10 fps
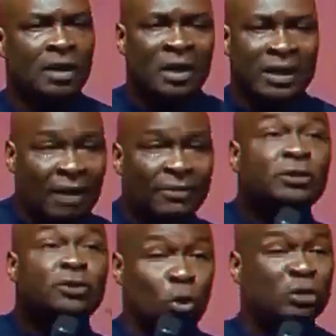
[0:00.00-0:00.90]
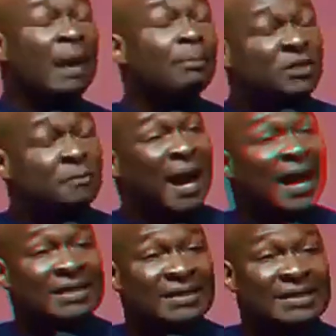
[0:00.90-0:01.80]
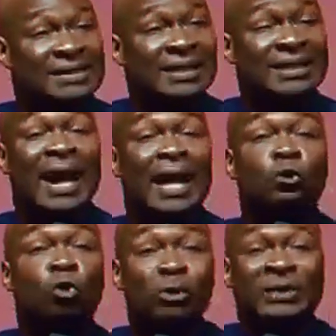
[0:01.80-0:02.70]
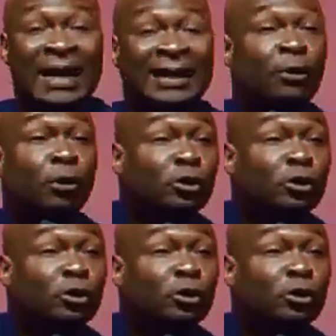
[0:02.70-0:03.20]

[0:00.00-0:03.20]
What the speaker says: Now the truth I must balance is that there are tools that are not